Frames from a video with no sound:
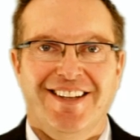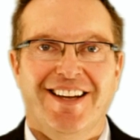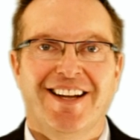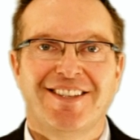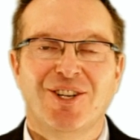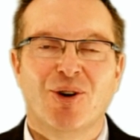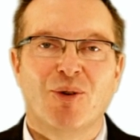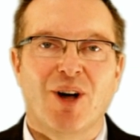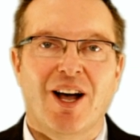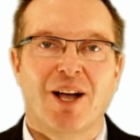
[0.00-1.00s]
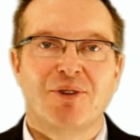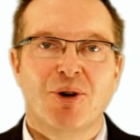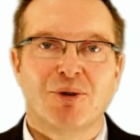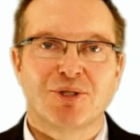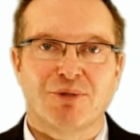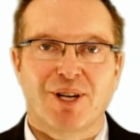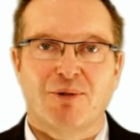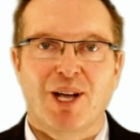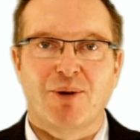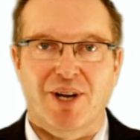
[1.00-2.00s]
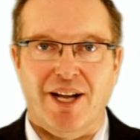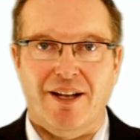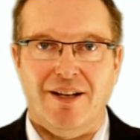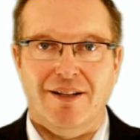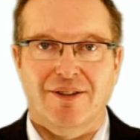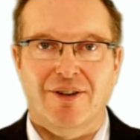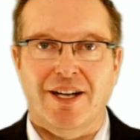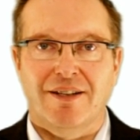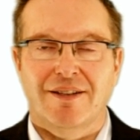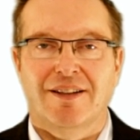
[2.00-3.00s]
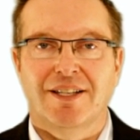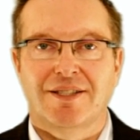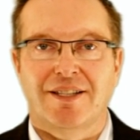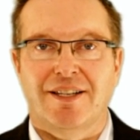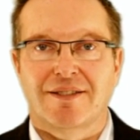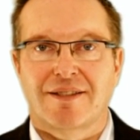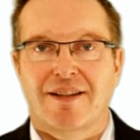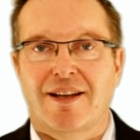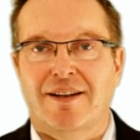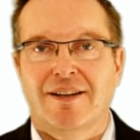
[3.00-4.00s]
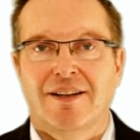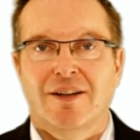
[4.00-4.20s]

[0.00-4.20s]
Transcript: And you know, I noticed right away when I look at listings that